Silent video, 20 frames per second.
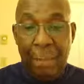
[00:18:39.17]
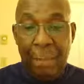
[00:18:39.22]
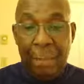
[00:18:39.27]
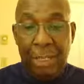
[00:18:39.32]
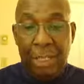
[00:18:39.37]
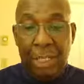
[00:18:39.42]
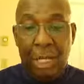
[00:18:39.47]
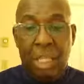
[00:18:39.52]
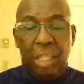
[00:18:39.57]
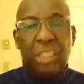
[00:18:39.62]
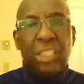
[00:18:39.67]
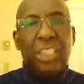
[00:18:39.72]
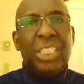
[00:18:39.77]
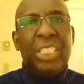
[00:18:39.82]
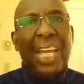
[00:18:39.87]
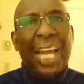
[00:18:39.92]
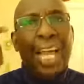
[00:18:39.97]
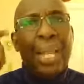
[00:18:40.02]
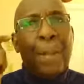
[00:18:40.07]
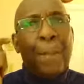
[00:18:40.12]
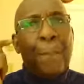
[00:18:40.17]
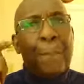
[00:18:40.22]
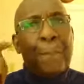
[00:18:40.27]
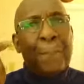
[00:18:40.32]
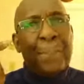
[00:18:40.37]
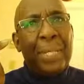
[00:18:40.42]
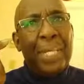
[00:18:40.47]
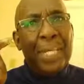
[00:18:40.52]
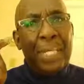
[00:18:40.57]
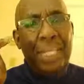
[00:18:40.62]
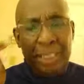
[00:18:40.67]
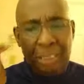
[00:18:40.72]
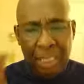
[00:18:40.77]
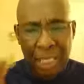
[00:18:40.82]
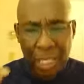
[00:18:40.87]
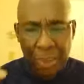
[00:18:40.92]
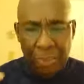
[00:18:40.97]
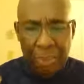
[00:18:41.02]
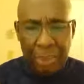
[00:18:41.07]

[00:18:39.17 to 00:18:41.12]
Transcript: because she had a peace,